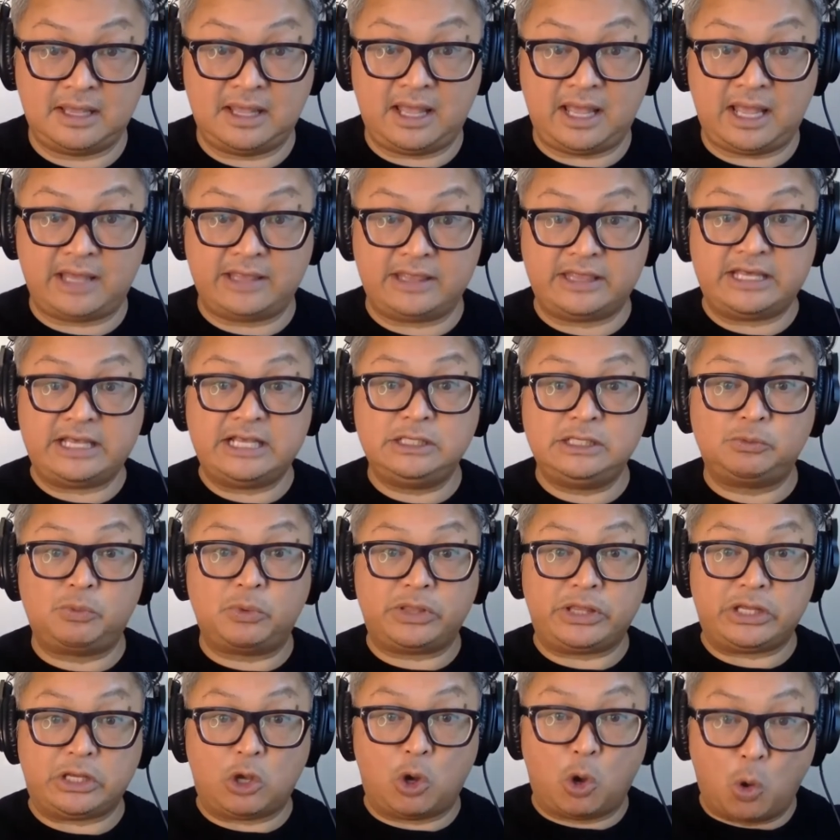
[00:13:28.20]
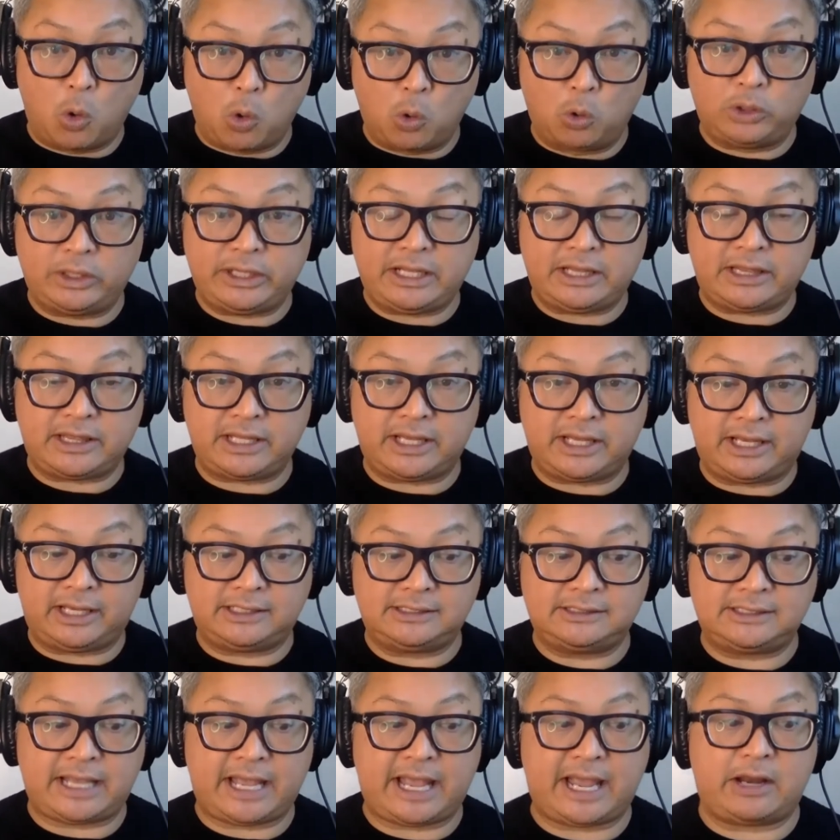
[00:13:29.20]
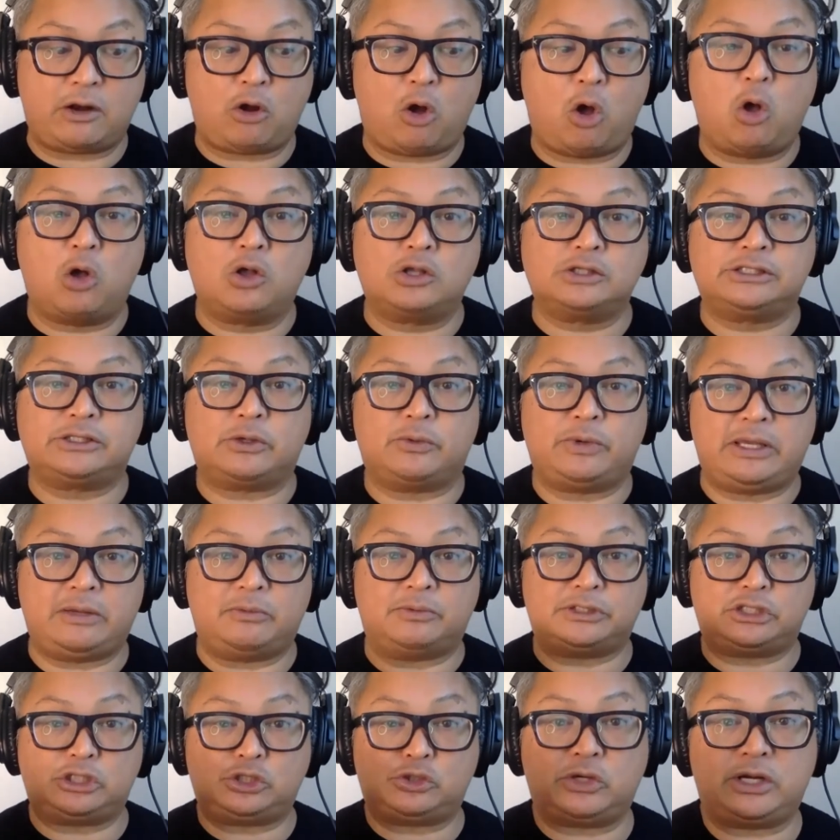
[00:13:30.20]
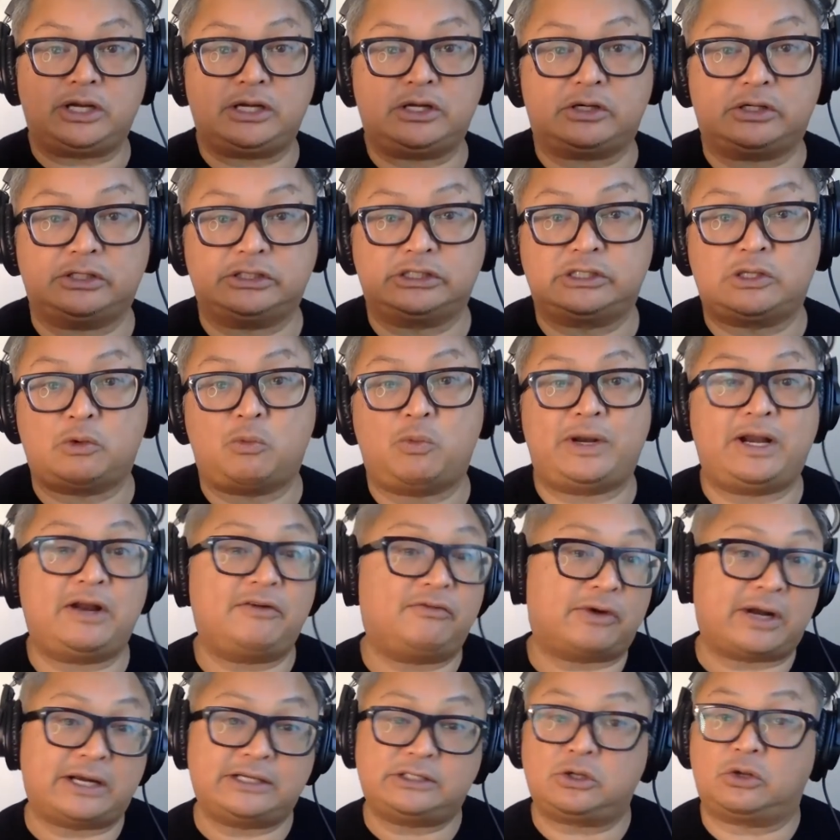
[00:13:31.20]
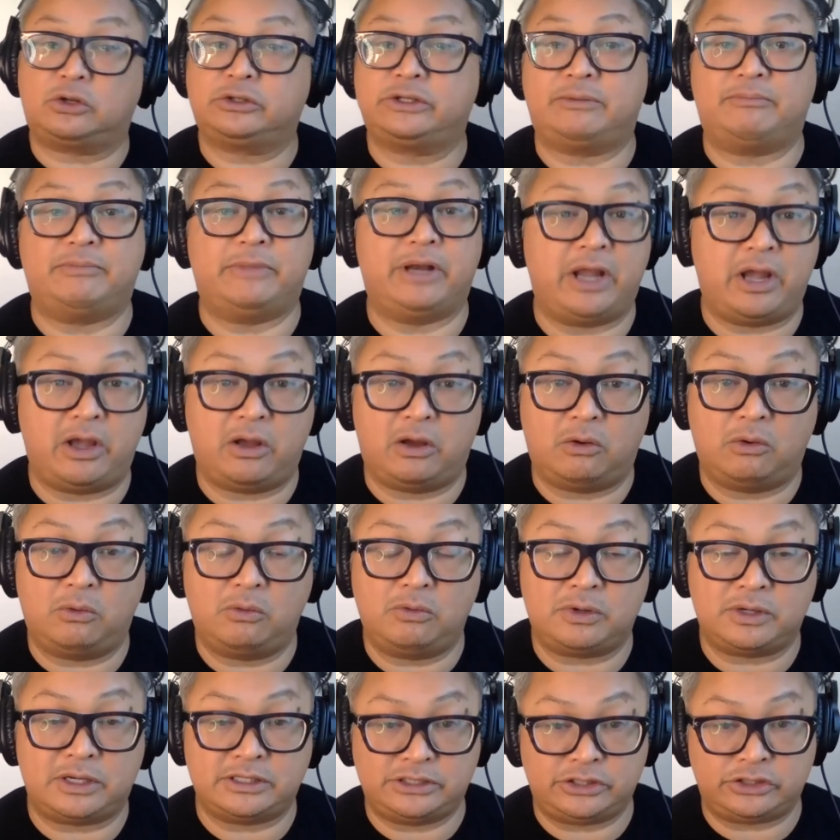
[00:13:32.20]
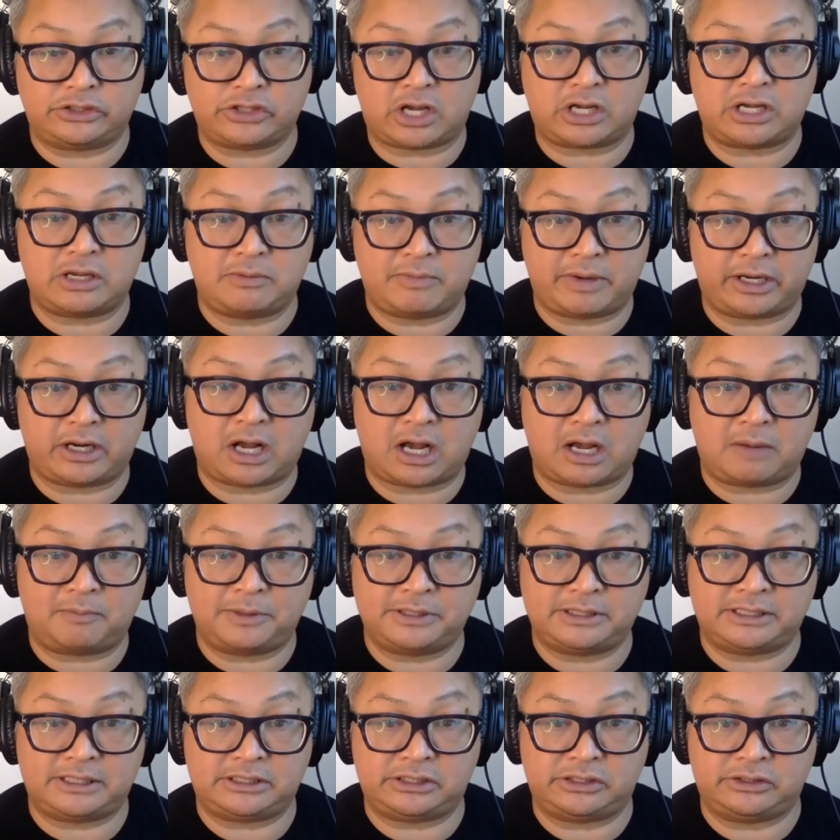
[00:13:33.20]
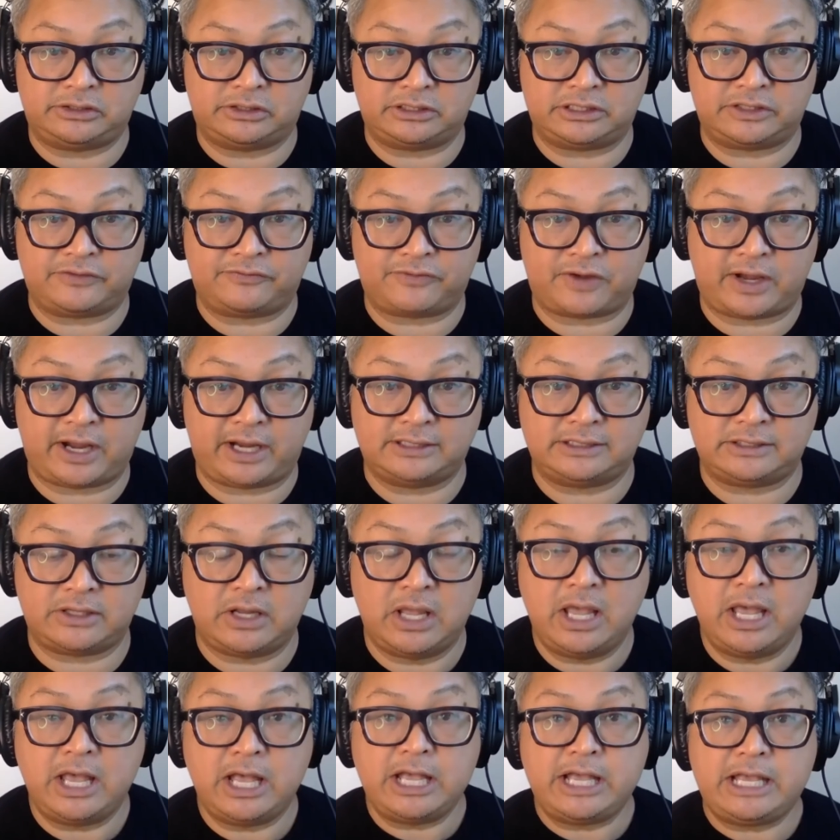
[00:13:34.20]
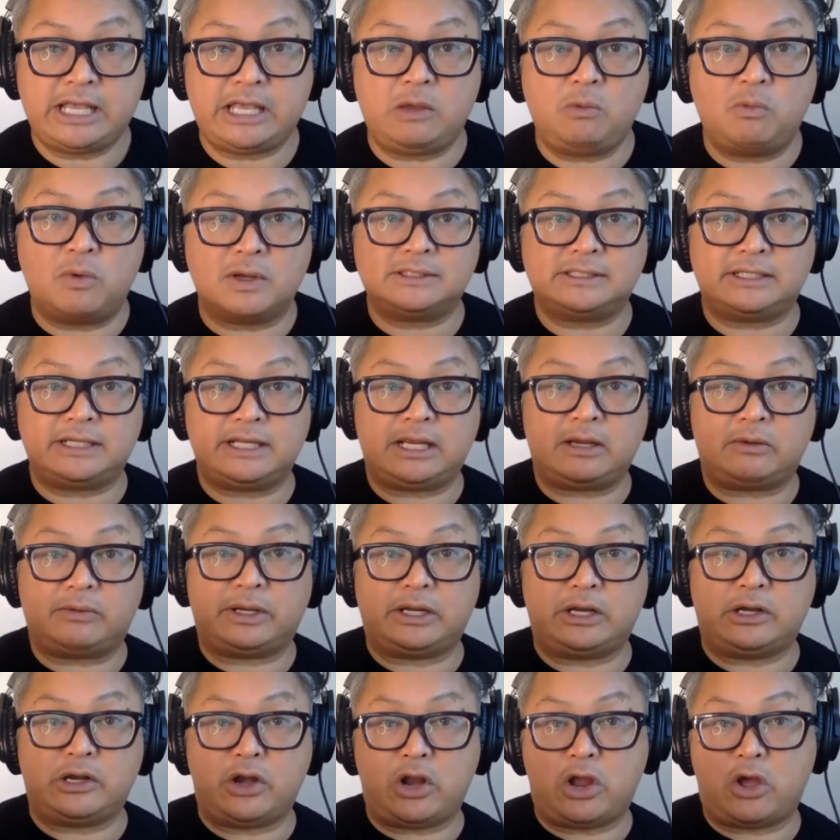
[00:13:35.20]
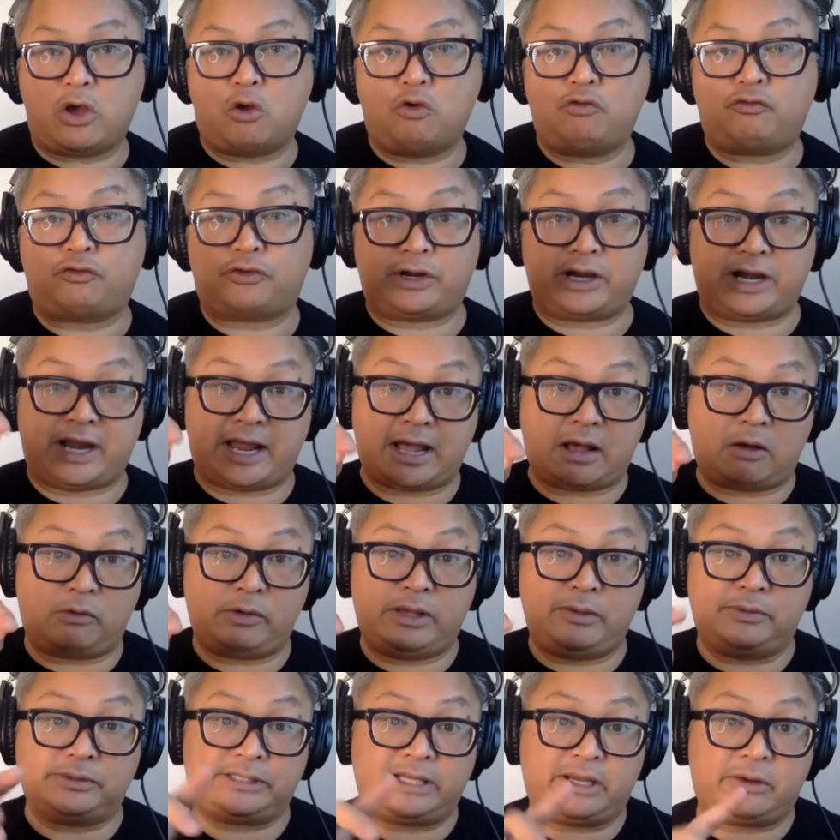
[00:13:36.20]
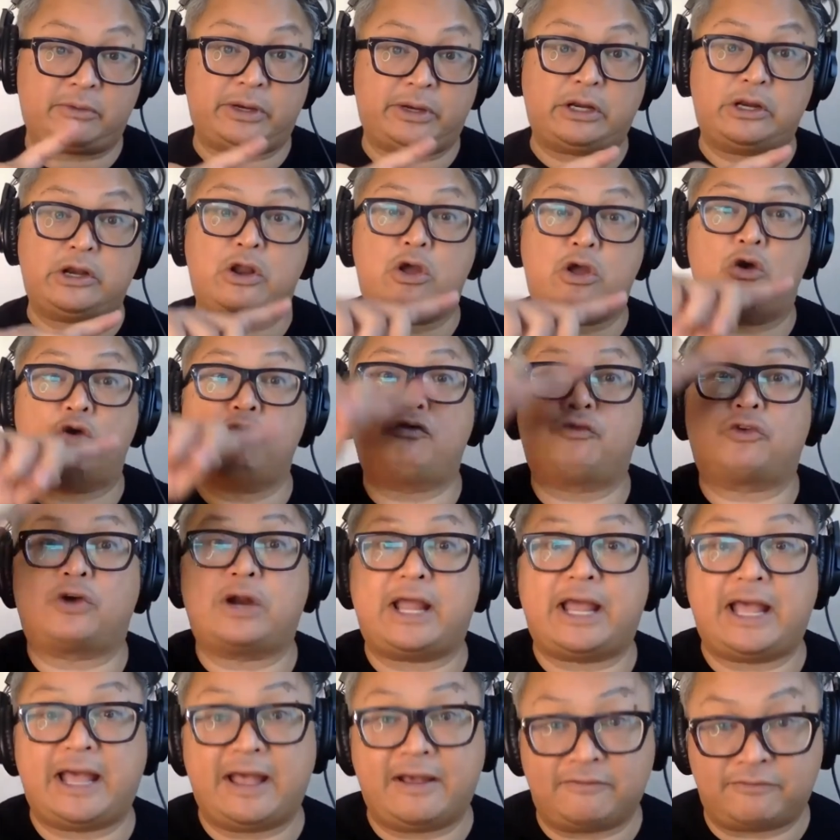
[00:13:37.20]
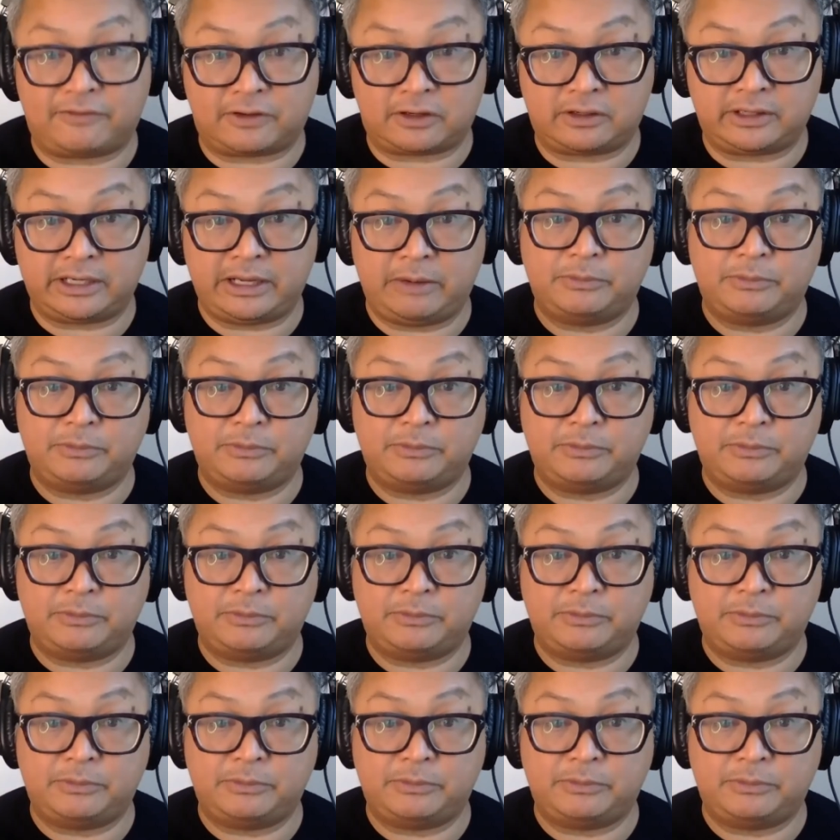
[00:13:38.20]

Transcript: And these were the only things. And also, he was triggered. So, whenever I told him no, because you're talking about oppositional defiance, he wasn't hearing no for now. He was hearing no forever.